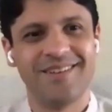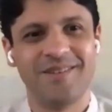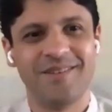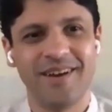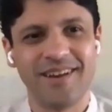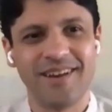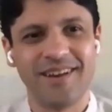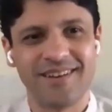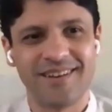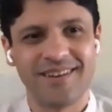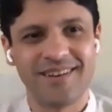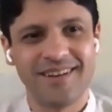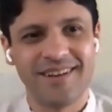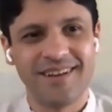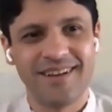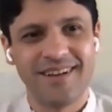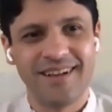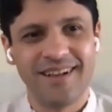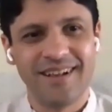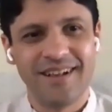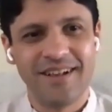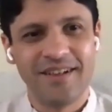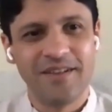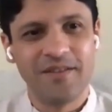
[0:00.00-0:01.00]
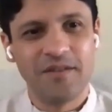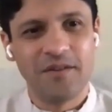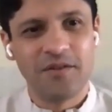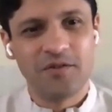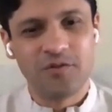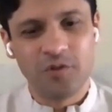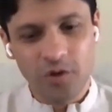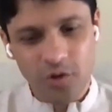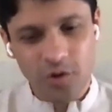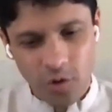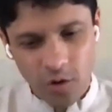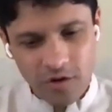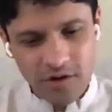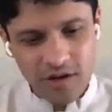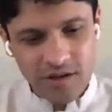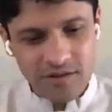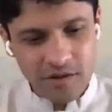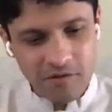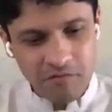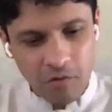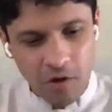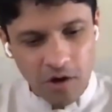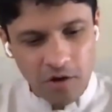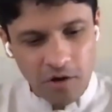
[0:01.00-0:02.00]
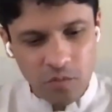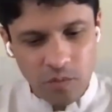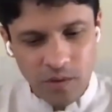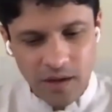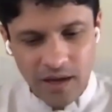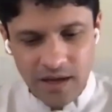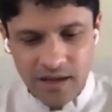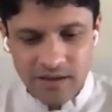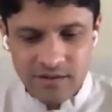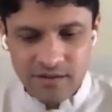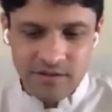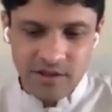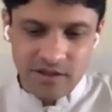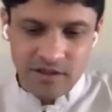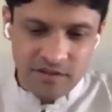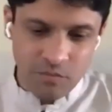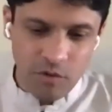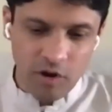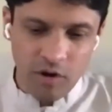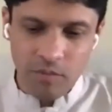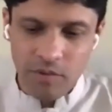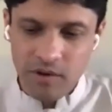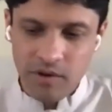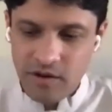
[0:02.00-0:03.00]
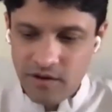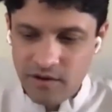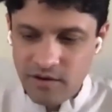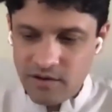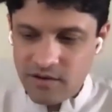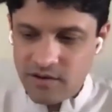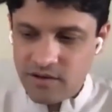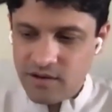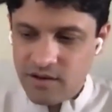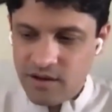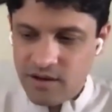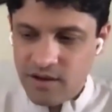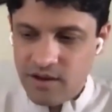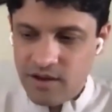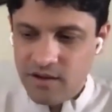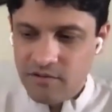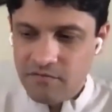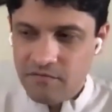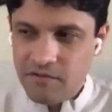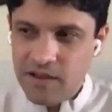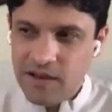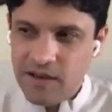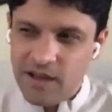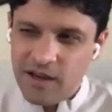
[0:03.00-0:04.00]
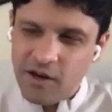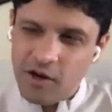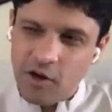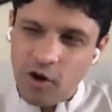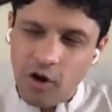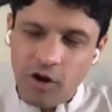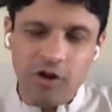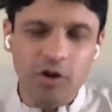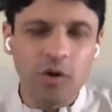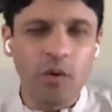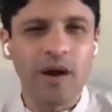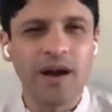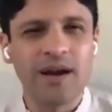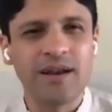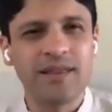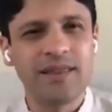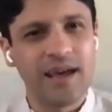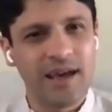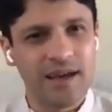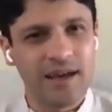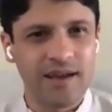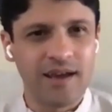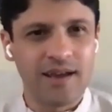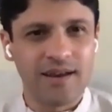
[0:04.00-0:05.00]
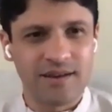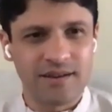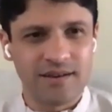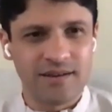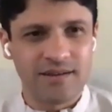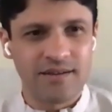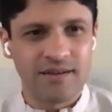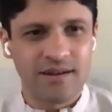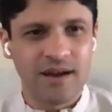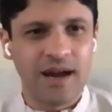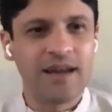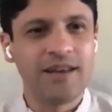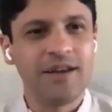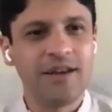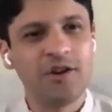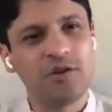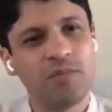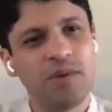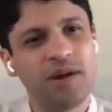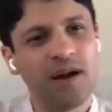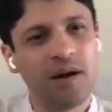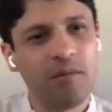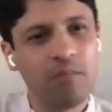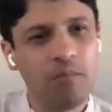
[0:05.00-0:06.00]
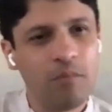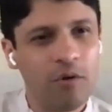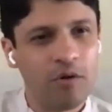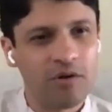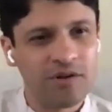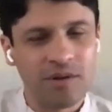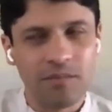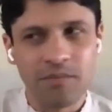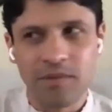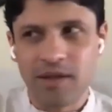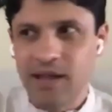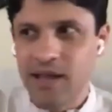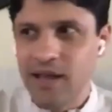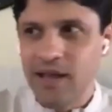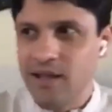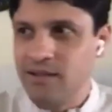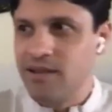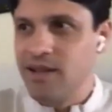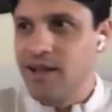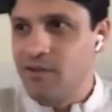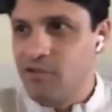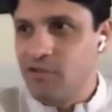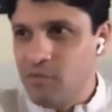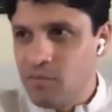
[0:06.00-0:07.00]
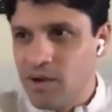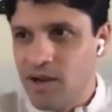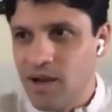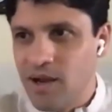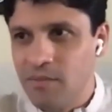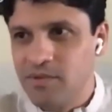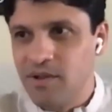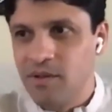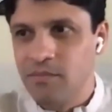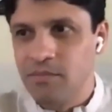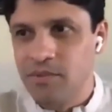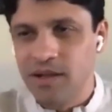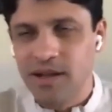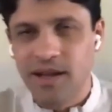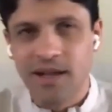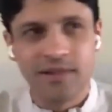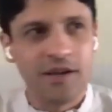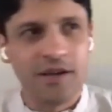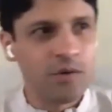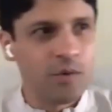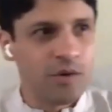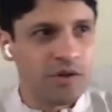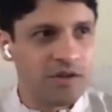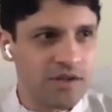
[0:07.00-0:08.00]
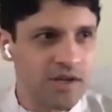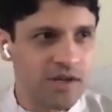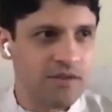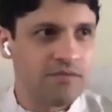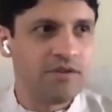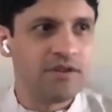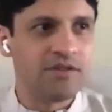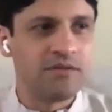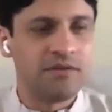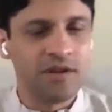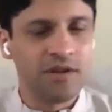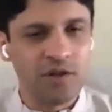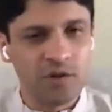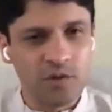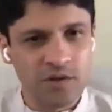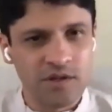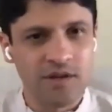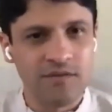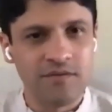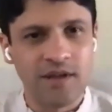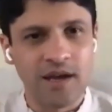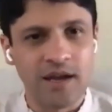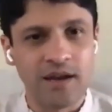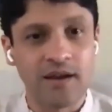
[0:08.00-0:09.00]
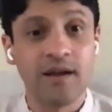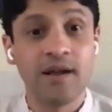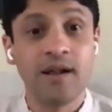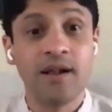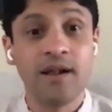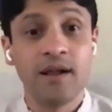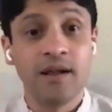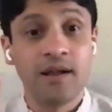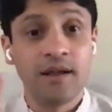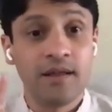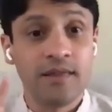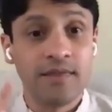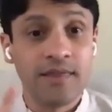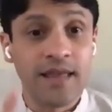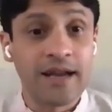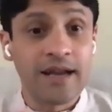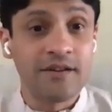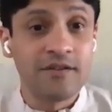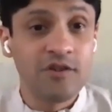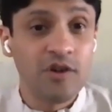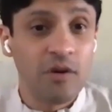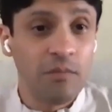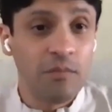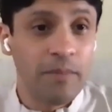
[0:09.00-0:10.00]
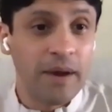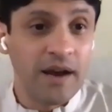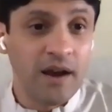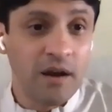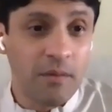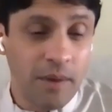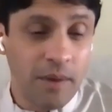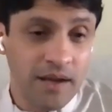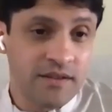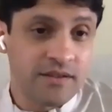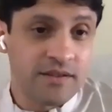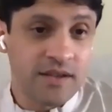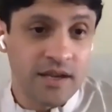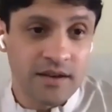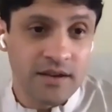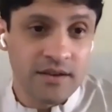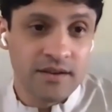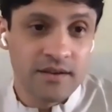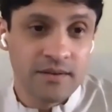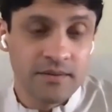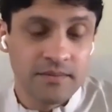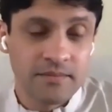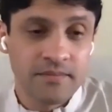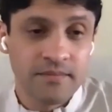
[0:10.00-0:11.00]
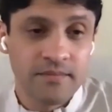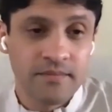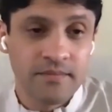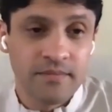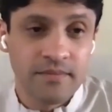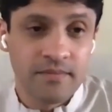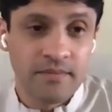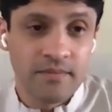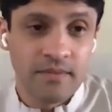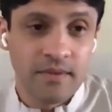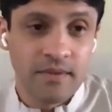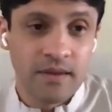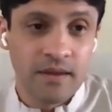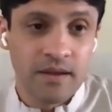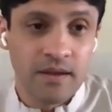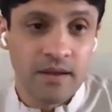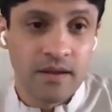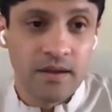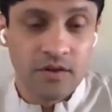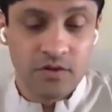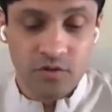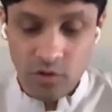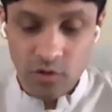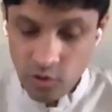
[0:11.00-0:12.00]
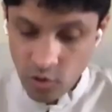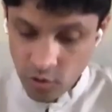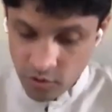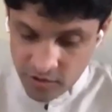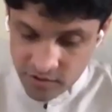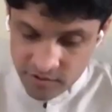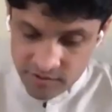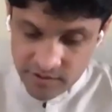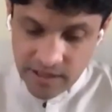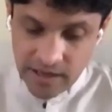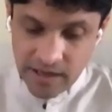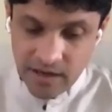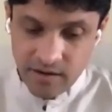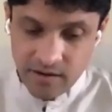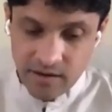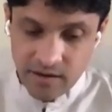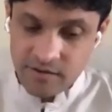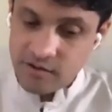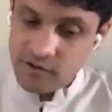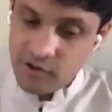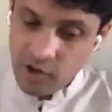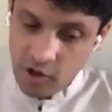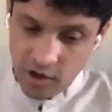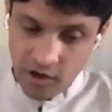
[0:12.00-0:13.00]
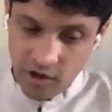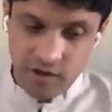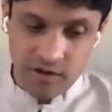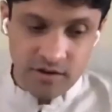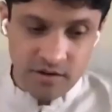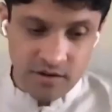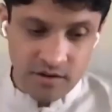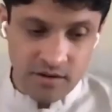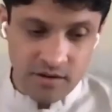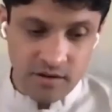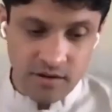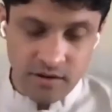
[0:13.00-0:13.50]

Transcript: Right? So notice, in what way is this moment feeling not quite there yet? I need to become more something else. They have to become something else. Need to achieve this, need to achieve that. That is your beggar mindset. So notice that. It's a thought.